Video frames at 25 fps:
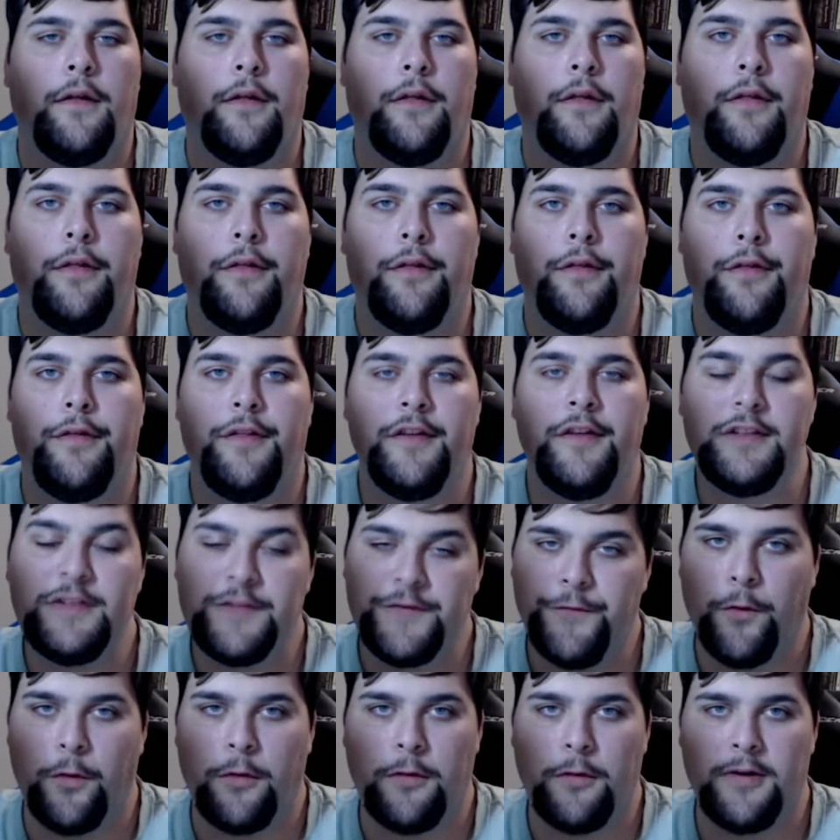this
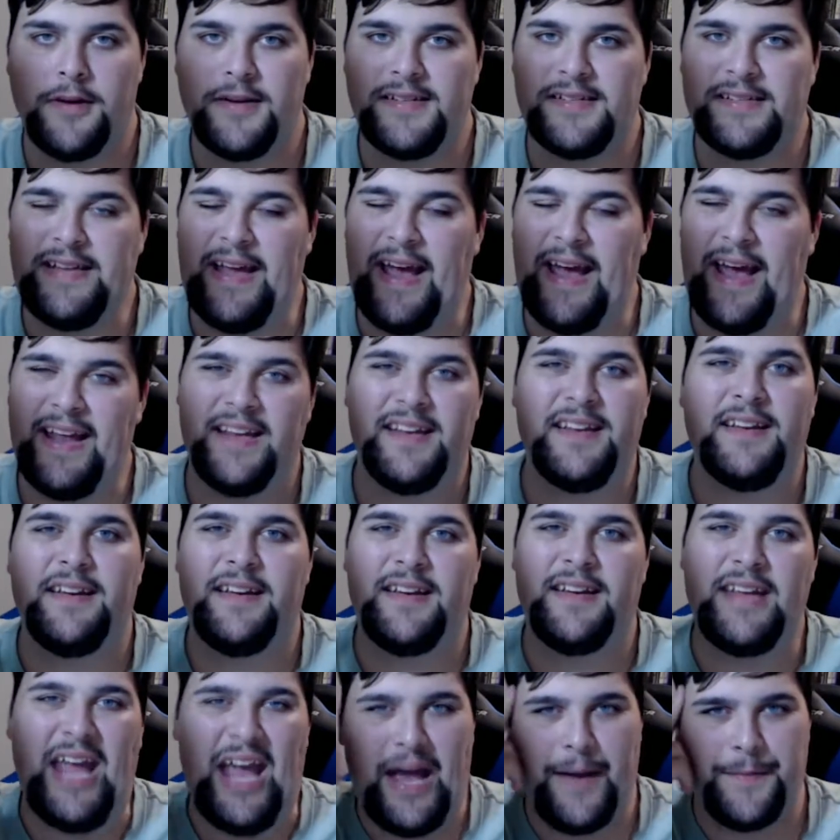forest had
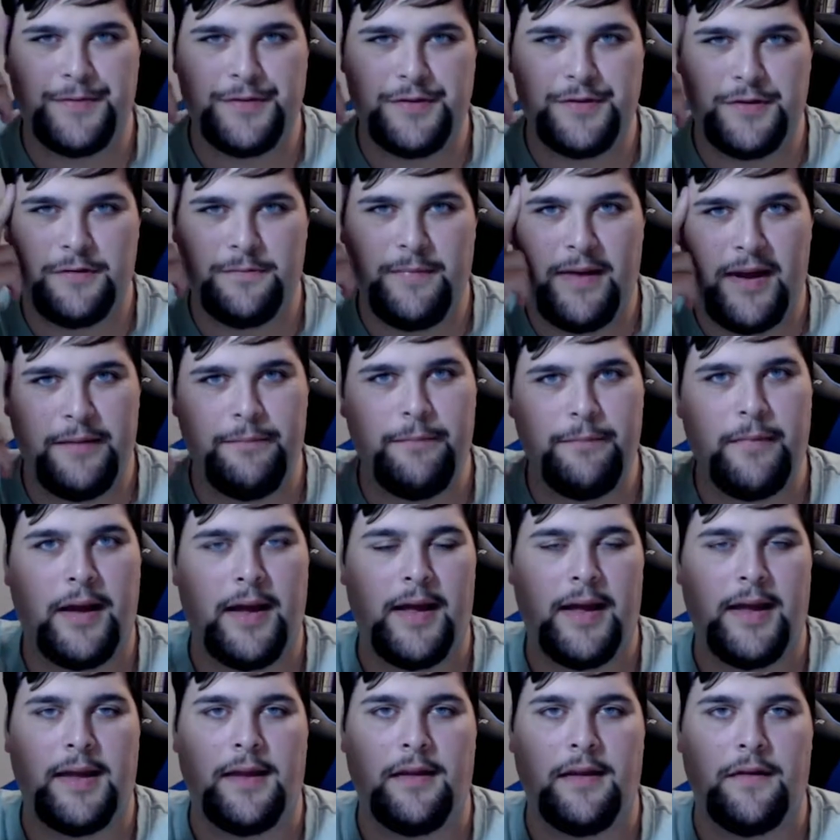captured my
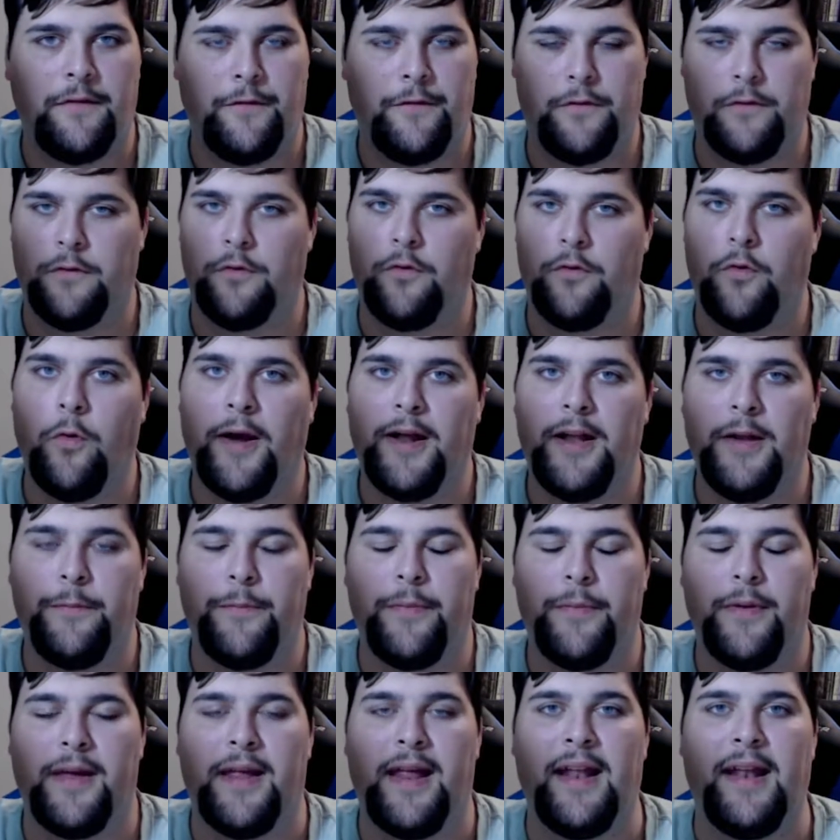mind for quite a
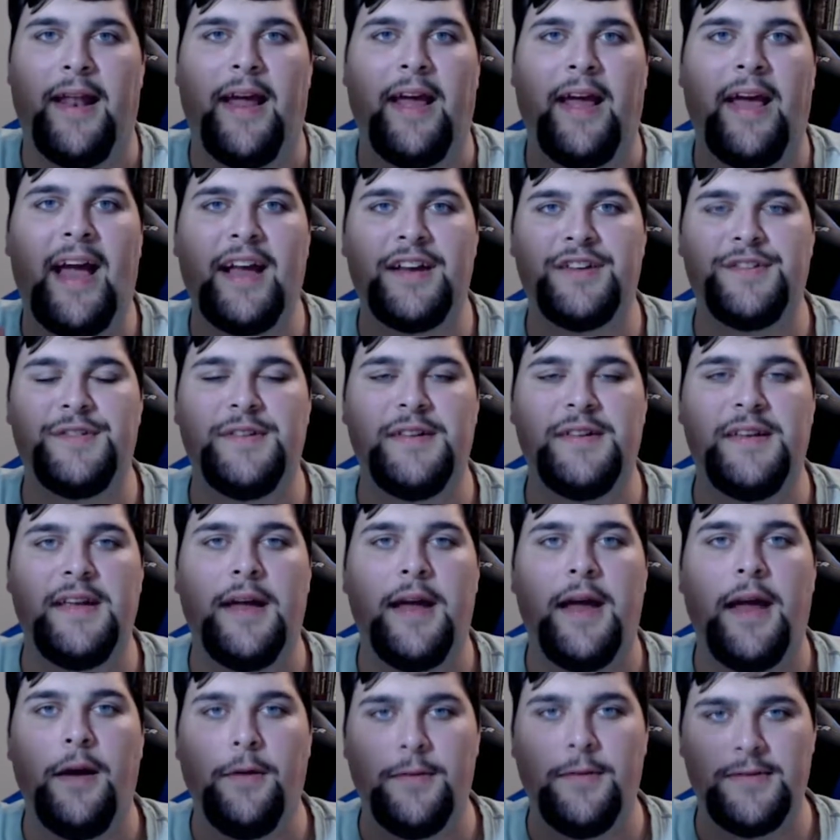bit, and I
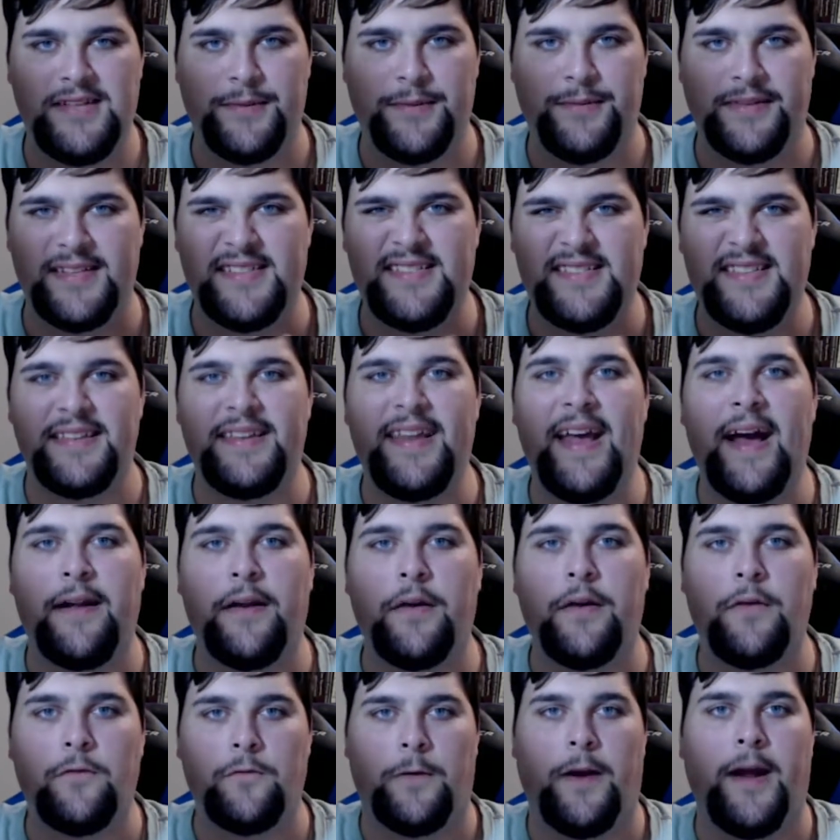actually was able to sit
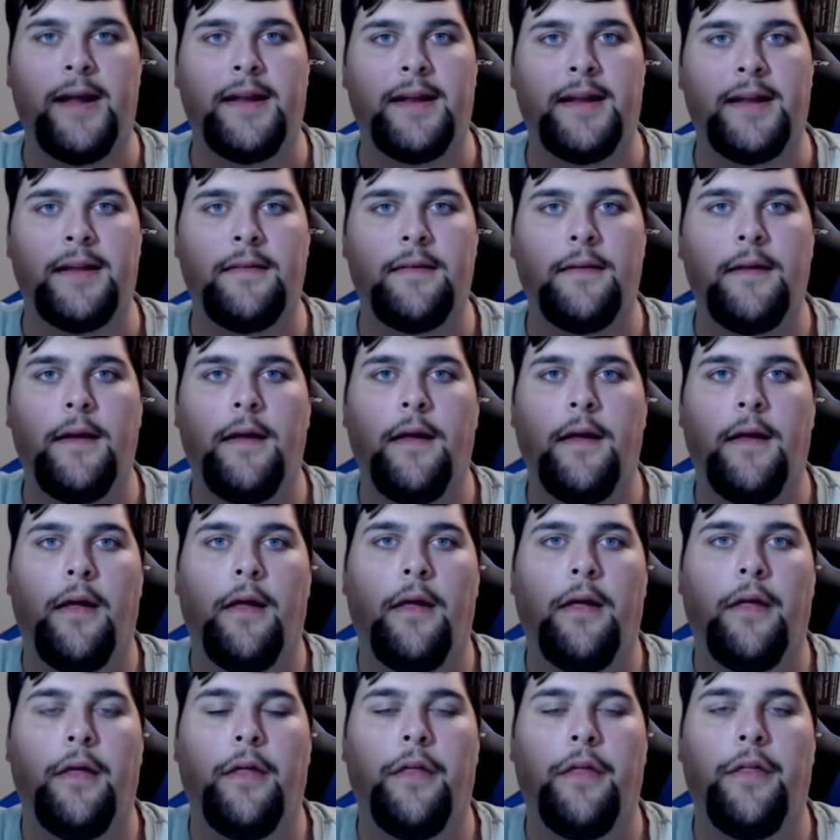down and write it.
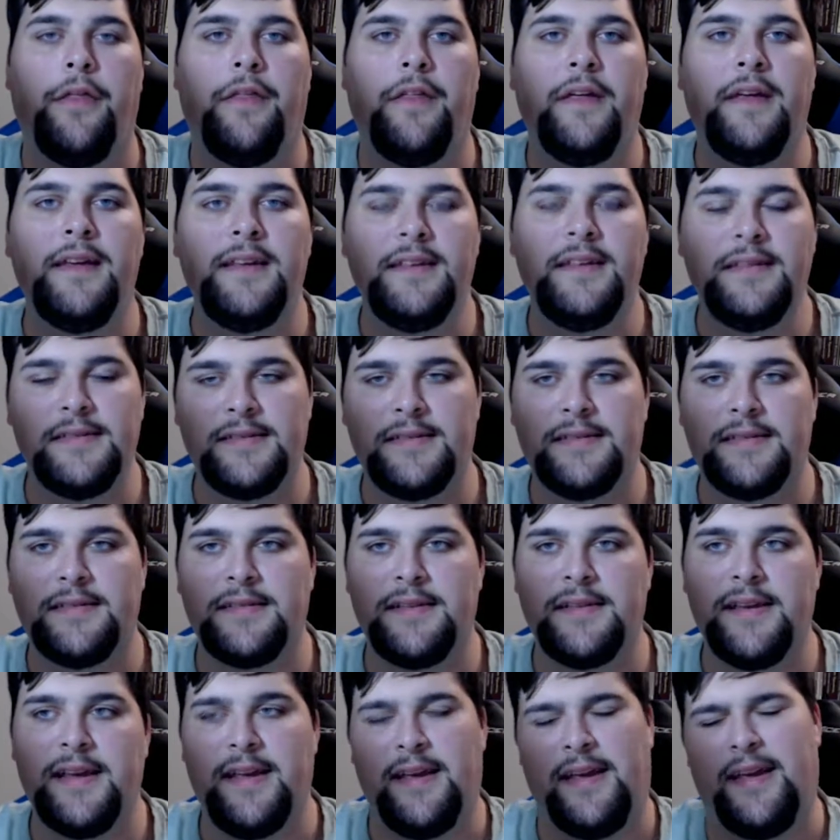
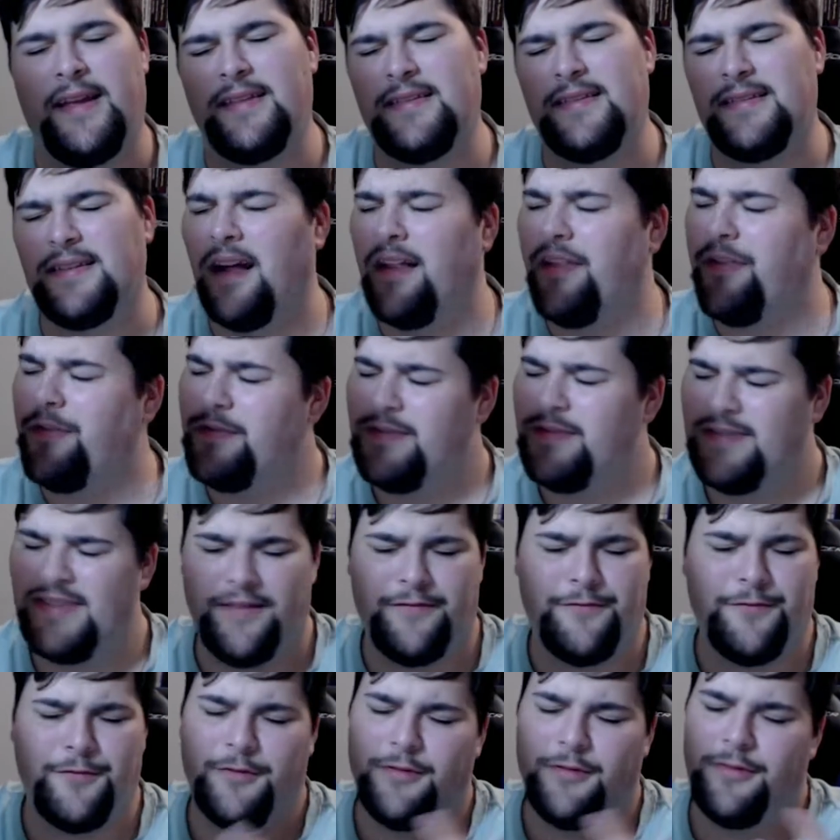It's gone through
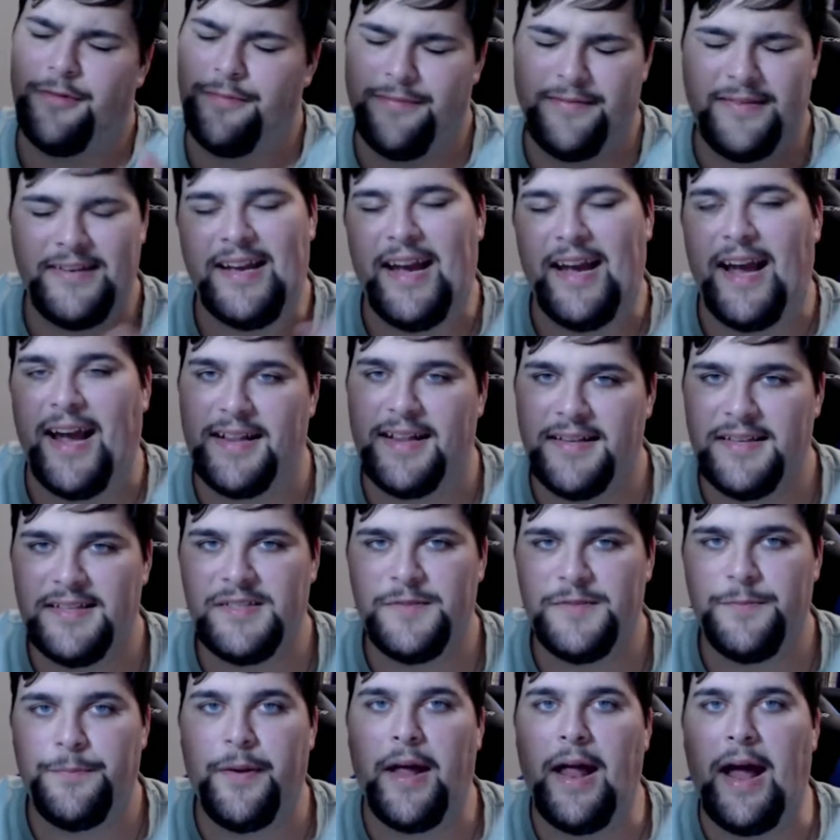several
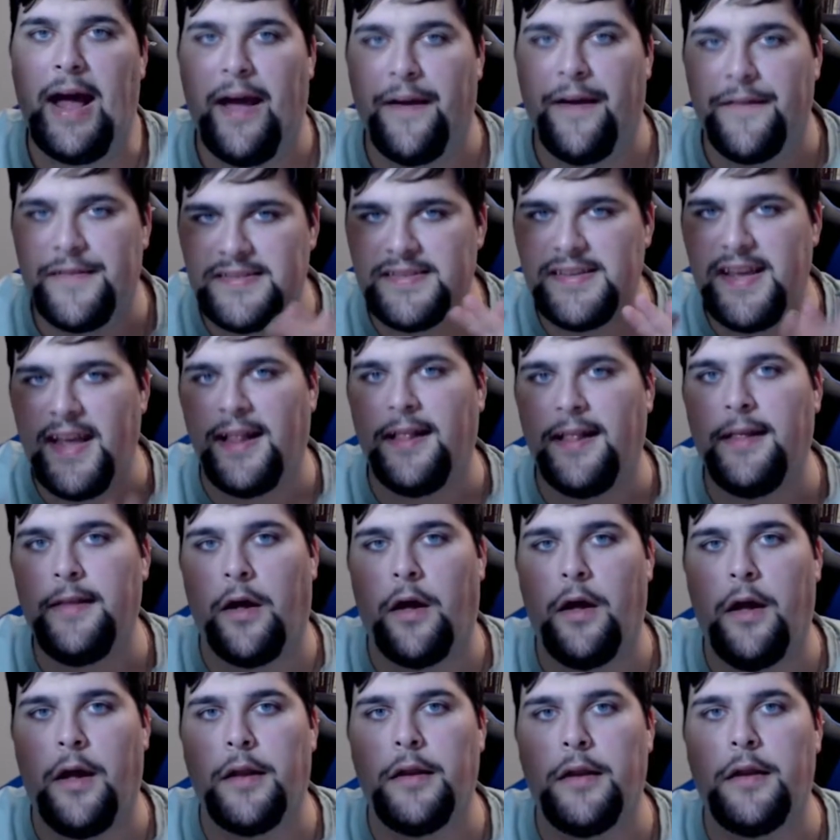titles, but I've settled
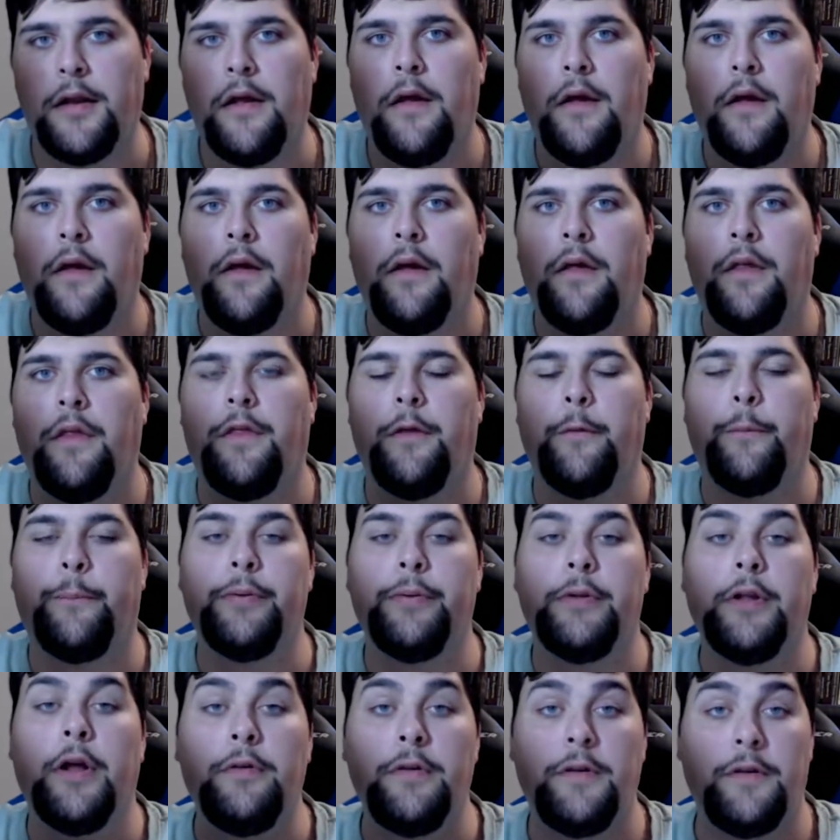on The
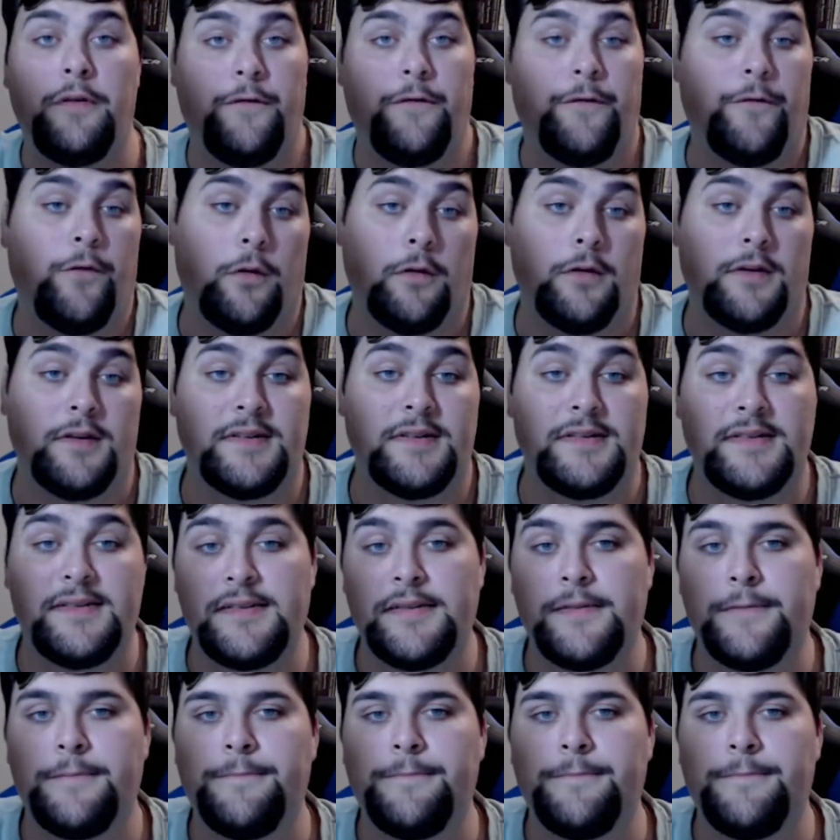Bloated Forest.